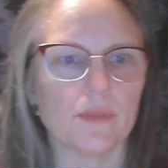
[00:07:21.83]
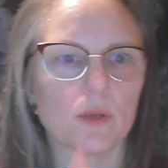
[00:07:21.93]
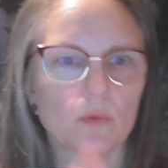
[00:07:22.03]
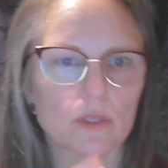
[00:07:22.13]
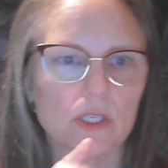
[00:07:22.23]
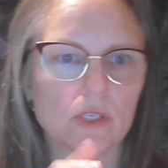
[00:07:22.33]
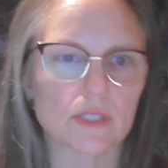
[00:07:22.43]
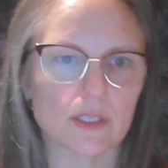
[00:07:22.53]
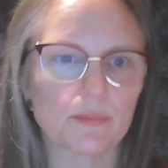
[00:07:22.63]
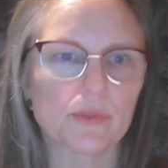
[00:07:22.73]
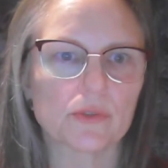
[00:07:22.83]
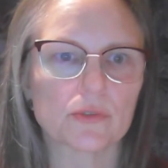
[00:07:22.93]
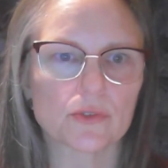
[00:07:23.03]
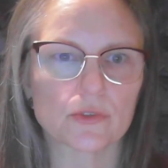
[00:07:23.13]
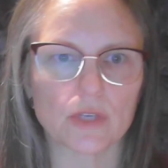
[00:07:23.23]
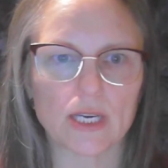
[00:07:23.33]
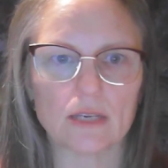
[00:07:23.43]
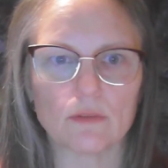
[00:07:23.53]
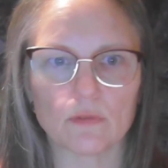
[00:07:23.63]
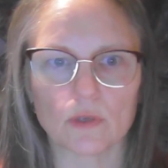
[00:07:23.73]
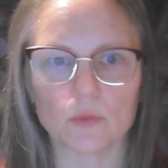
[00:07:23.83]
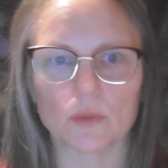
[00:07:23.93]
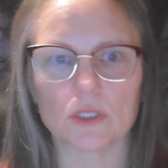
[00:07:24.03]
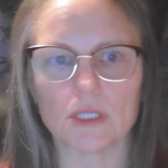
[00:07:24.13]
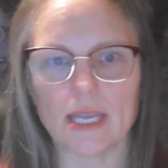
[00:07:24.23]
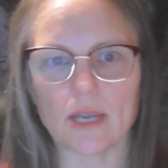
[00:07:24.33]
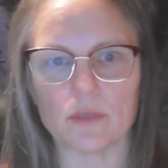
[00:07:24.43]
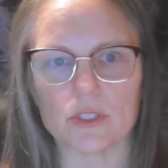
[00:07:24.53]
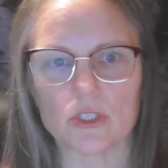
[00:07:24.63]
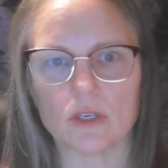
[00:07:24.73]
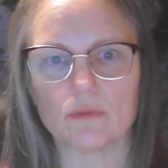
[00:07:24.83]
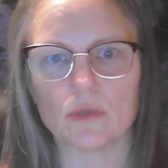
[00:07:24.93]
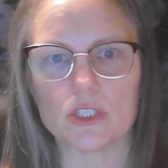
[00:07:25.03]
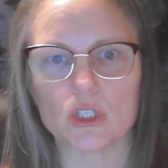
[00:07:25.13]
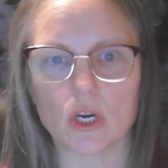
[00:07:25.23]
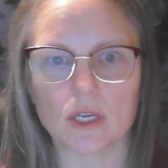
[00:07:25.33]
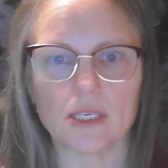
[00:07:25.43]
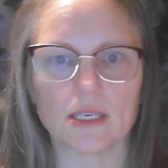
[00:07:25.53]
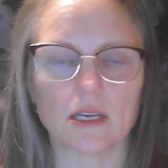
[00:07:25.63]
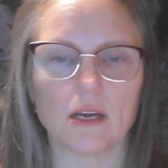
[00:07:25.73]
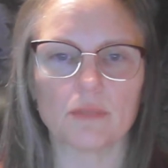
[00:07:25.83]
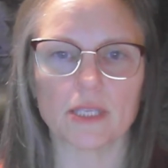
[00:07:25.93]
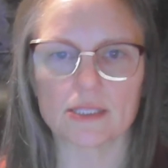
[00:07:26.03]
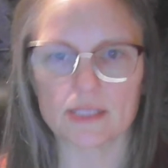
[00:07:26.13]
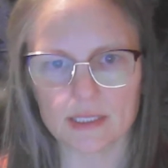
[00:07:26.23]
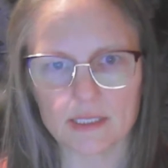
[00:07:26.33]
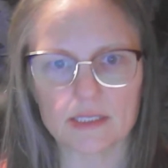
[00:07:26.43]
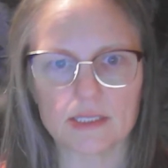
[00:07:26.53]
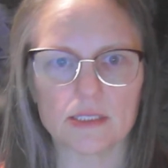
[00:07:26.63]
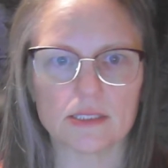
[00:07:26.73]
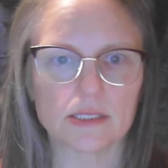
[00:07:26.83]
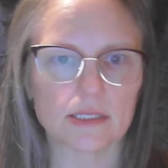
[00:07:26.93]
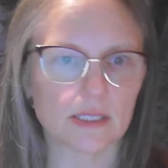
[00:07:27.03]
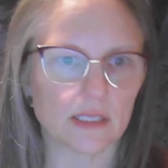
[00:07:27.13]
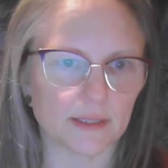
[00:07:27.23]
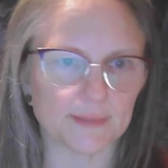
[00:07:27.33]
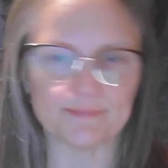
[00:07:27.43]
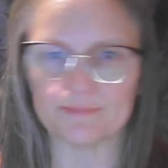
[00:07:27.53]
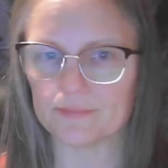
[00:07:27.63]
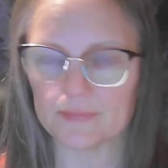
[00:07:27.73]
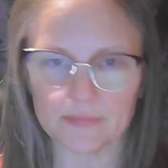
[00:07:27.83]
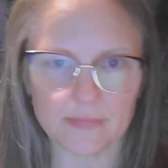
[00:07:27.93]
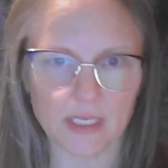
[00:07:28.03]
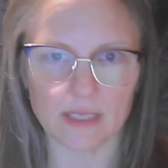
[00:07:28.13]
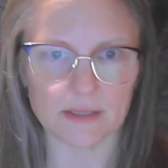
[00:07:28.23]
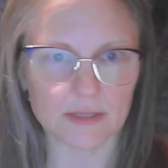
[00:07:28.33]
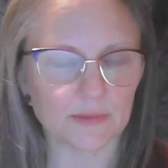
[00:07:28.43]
We're to use simple, straightforward language. Avoid jargon and complex sentences. Yes.